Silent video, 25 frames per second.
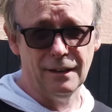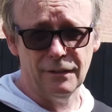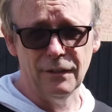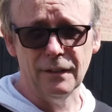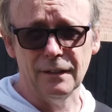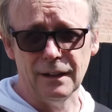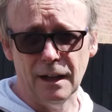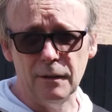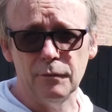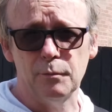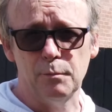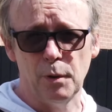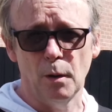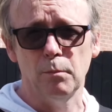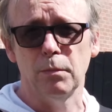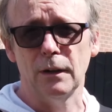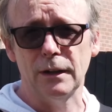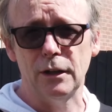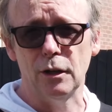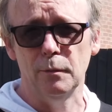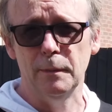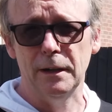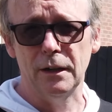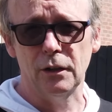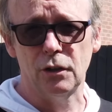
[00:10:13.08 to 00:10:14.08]
I think that's probably
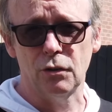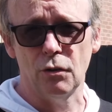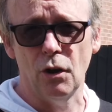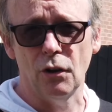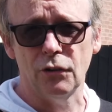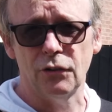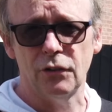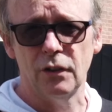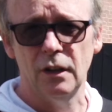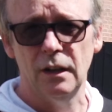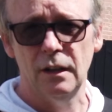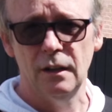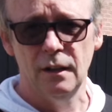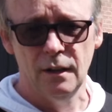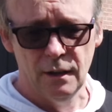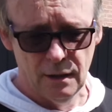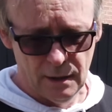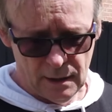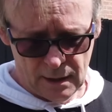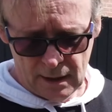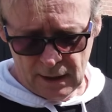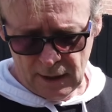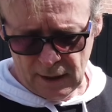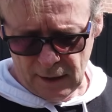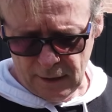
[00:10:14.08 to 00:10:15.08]
coming across.
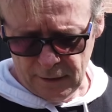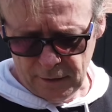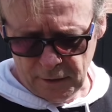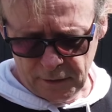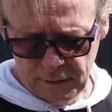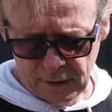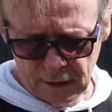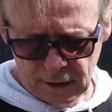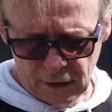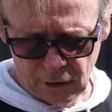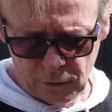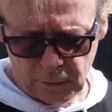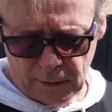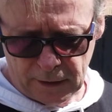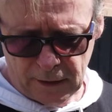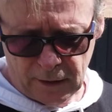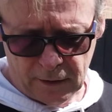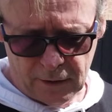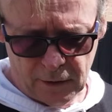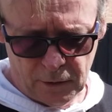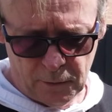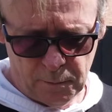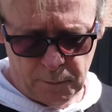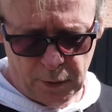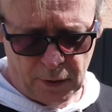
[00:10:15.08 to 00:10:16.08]
And the thing is, when you
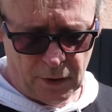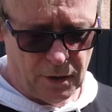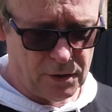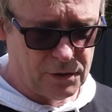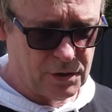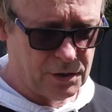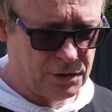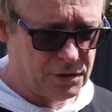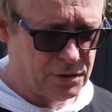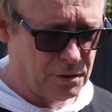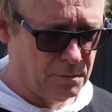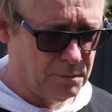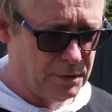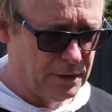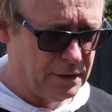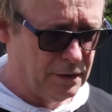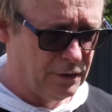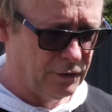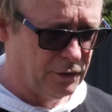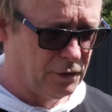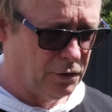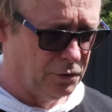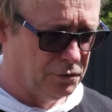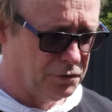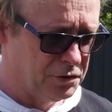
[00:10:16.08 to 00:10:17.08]
do purchase something
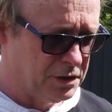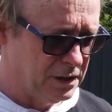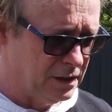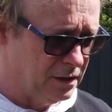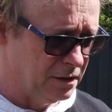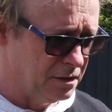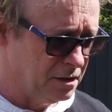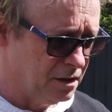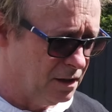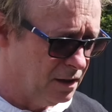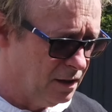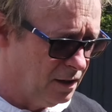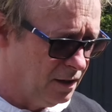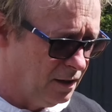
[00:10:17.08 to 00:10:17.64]
that's considered,